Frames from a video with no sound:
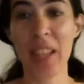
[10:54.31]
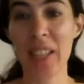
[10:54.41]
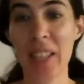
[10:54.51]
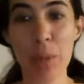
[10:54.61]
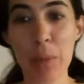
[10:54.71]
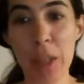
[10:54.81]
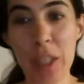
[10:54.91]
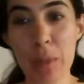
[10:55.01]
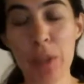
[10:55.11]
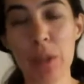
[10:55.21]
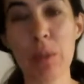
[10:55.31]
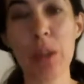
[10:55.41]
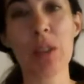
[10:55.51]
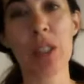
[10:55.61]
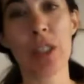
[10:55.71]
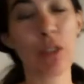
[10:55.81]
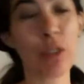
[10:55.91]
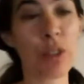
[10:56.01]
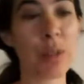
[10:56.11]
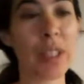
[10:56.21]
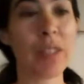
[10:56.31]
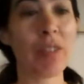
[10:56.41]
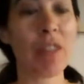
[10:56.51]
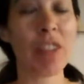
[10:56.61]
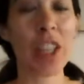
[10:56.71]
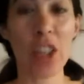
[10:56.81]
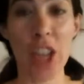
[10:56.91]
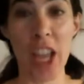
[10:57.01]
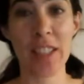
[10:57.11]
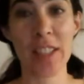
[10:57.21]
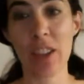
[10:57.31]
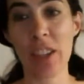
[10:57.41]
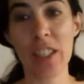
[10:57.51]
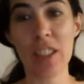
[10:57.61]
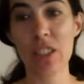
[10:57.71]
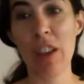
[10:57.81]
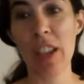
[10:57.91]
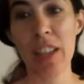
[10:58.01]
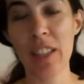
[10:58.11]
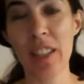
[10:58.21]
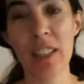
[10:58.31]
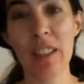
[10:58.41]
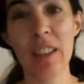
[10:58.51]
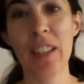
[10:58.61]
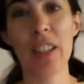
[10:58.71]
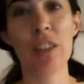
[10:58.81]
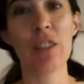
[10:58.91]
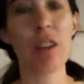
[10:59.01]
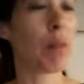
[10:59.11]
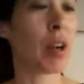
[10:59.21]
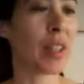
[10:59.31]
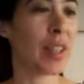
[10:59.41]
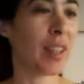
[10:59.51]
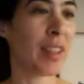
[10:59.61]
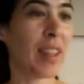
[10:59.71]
And when I was on the cruise, we didn't even have internet. So I didn't do any internet marketing.